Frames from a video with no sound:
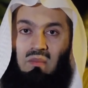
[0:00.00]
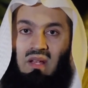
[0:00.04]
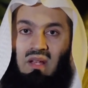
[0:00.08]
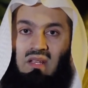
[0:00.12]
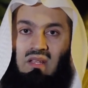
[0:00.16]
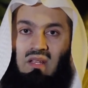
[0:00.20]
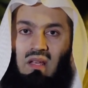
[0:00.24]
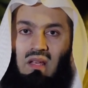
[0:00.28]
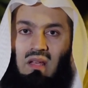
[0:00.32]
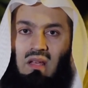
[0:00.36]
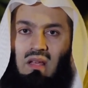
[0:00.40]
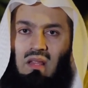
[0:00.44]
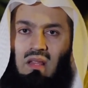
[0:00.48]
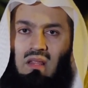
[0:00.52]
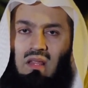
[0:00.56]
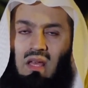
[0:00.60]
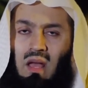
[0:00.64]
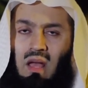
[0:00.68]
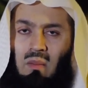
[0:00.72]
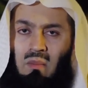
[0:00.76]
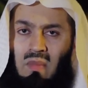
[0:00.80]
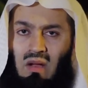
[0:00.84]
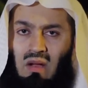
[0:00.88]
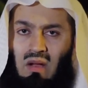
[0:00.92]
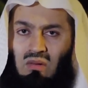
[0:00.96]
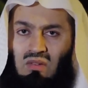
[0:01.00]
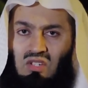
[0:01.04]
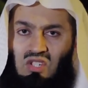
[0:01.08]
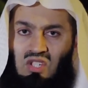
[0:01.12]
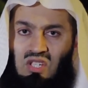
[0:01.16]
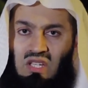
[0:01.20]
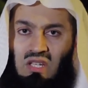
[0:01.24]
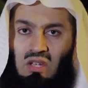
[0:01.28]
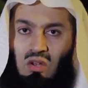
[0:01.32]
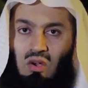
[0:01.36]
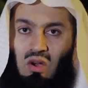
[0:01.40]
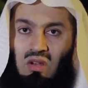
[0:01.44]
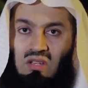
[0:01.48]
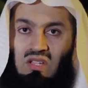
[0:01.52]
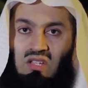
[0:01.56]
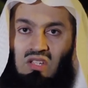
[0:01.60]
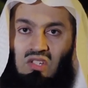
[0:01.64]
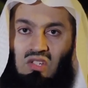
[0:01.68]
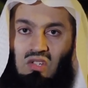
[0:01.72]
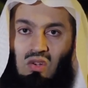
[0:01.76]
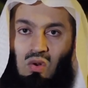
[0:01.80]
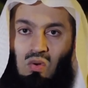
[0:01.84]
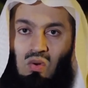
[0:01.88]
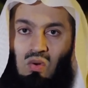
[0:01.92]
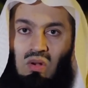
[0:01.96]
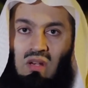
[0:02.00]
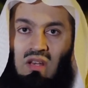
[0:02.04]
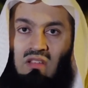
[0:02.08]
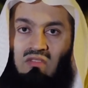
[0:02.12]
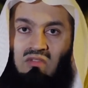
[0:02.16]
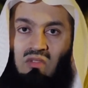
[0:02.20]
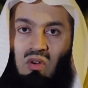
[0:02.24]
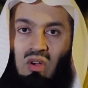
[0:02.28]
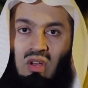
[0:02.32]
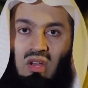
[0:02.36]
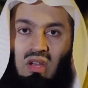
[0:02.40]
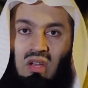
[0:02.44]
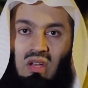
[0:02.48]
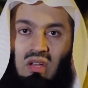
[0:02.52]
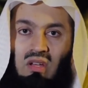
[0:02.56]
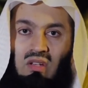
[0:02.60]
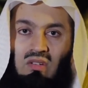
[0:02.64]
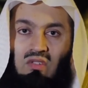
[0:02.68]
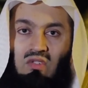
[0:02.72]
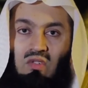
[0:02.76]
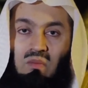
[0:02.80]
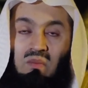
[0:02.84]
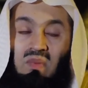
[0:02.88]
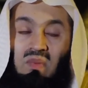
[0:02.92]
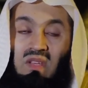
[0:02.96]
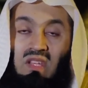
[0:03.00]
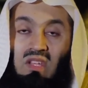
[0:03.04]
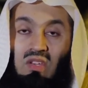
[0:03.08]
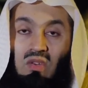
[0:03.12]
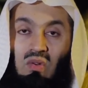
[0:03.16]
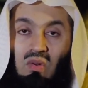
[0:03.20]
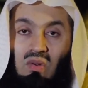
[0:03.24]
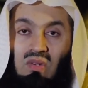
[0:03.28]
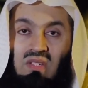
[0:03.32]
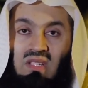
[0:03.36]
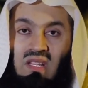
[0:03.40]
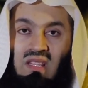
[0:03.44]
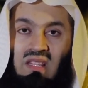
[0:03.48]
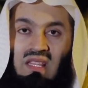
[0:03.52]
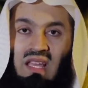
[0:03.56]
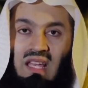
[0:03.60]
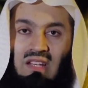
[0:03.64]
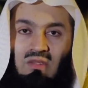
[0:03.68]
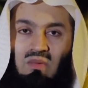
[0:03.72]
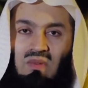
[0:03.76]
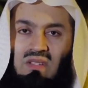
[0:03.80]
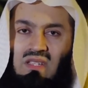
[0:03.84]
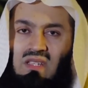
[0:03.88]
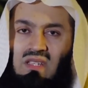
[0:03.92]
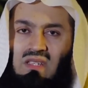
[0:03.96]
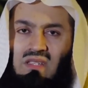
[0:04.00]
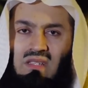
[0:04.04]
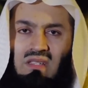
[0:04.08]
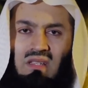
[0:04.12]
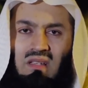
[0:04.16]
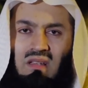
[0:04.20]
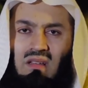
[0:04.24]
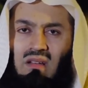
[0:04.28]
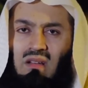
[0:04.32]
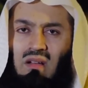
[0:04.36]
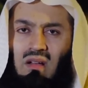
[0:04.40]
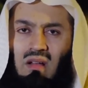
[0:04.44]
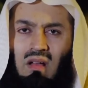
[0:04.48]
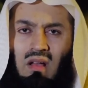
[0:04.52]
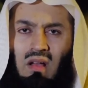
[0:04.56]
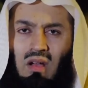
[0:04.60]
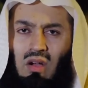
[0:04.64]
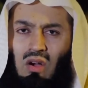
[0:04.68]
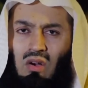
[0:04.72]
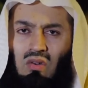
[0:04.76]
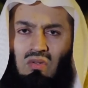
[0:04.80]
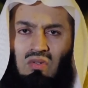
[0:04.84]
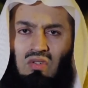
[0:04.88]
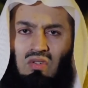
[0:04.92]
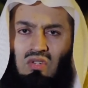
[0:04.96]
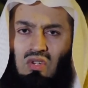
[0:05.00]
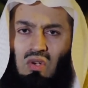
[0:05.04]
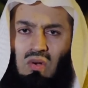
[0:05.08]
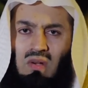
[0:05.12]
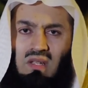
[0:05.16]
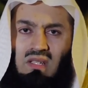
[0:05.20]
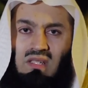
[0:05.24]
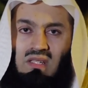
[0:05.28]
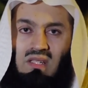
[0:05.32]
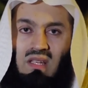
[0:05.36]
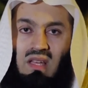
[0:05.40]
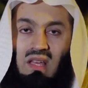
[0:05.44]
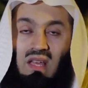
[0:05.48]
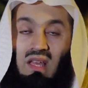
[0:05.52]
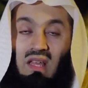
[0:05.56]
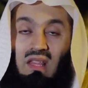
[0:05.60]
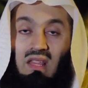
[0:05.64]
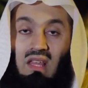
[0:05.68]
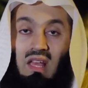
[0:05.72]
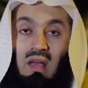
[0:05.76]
But the amount she got is solely for her to be used in that which is her own choice.